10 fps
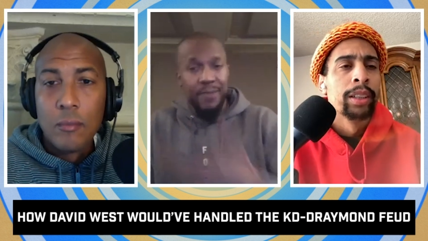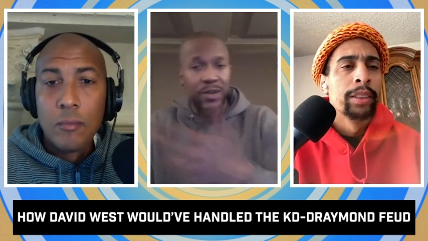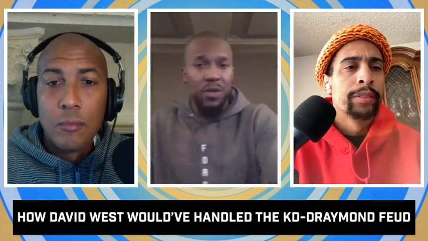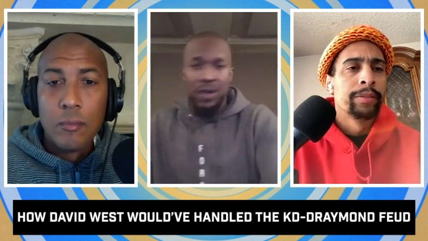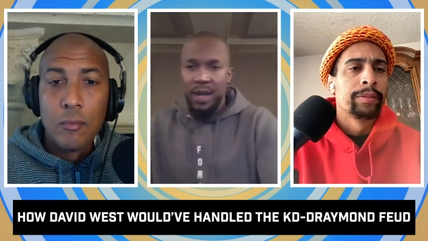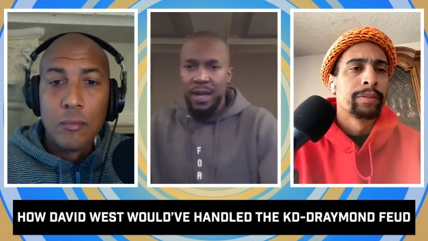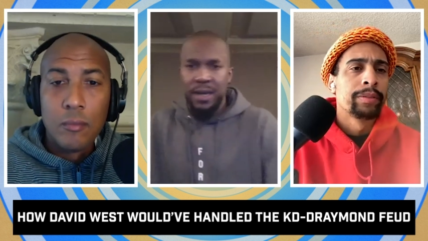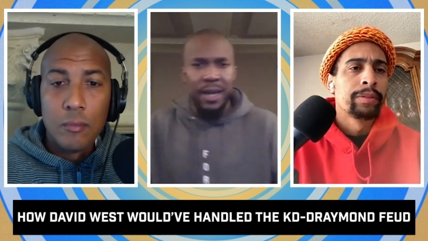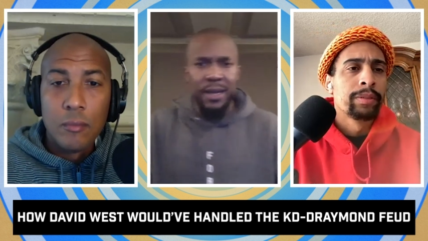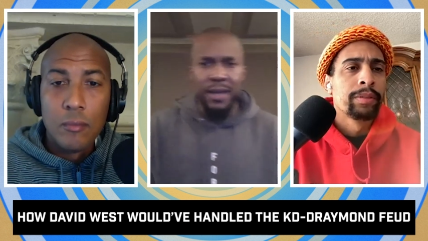Speaker 1: came, you know,
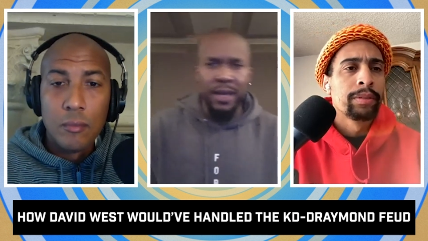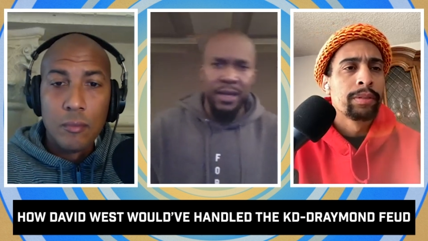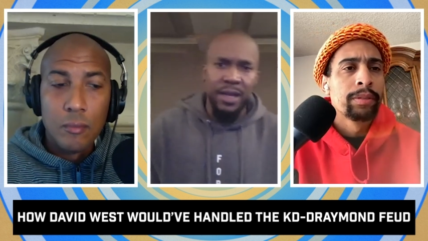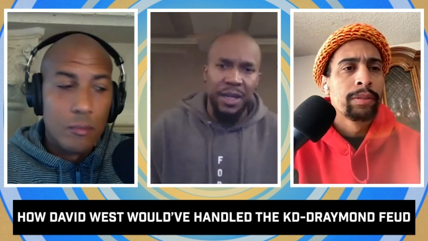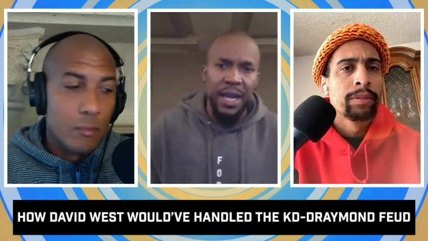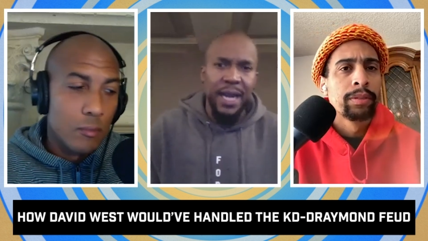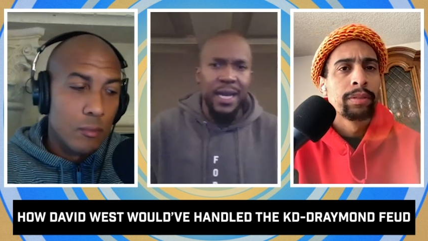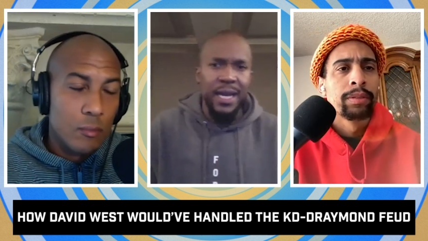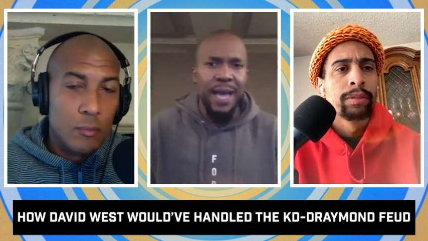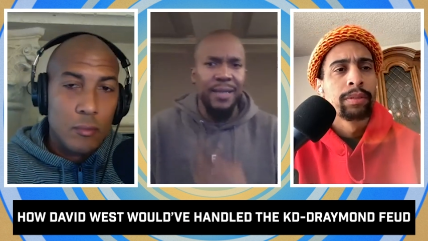and, and and and
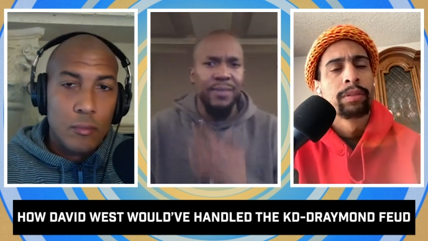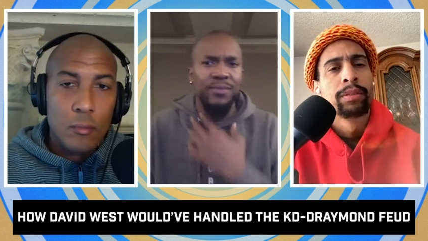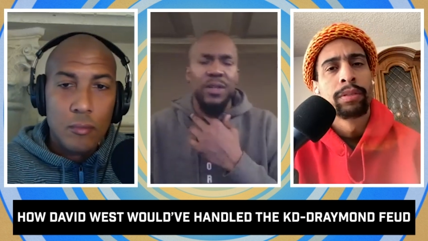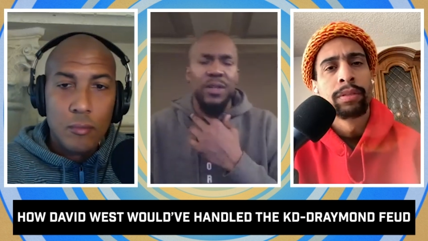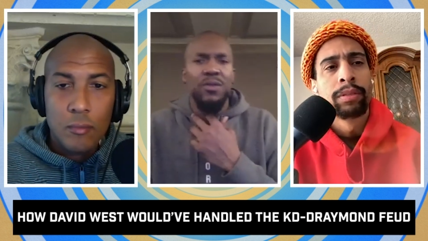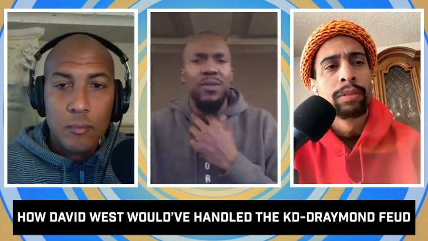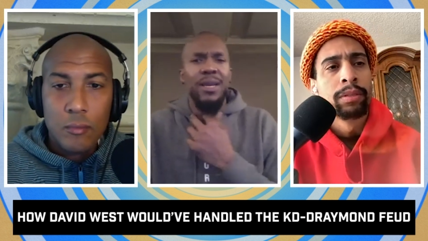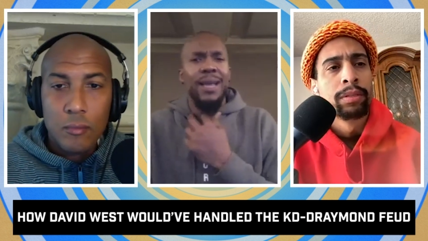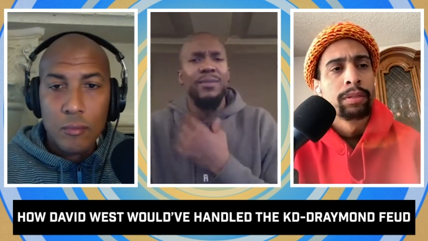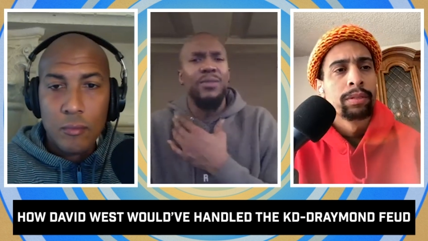KD has some, you know, he
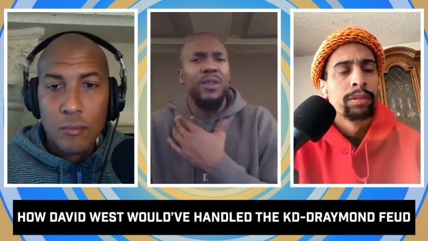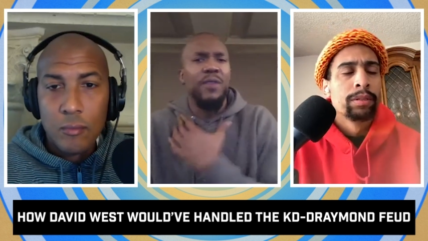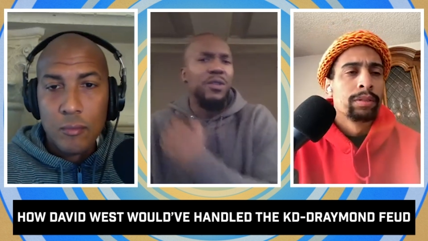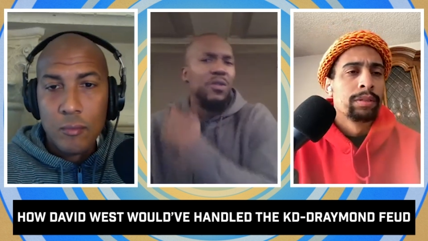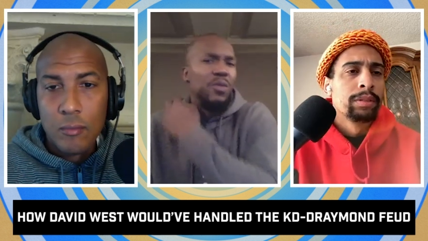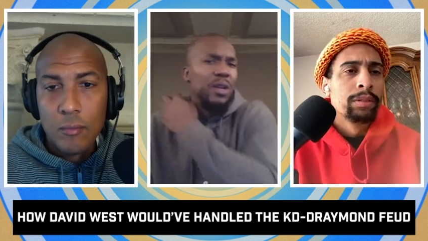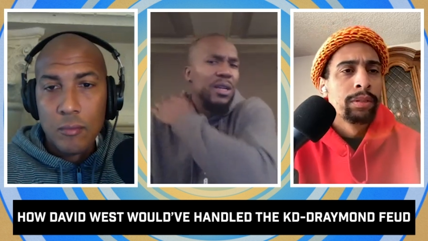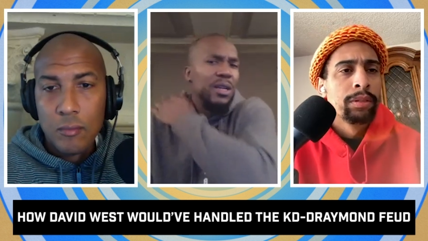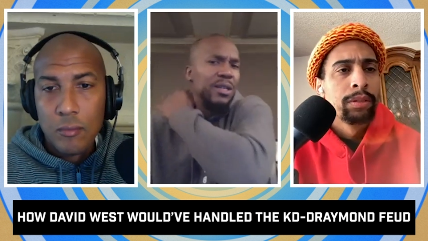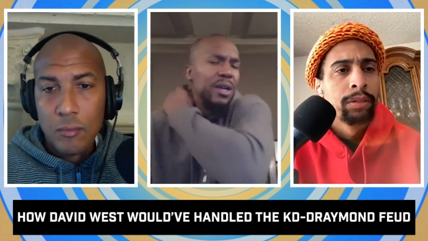has some stuff to do with it
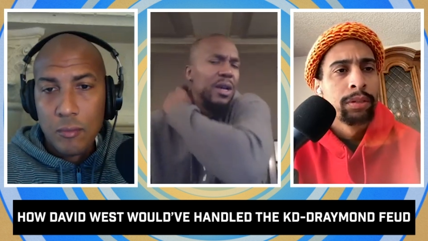because,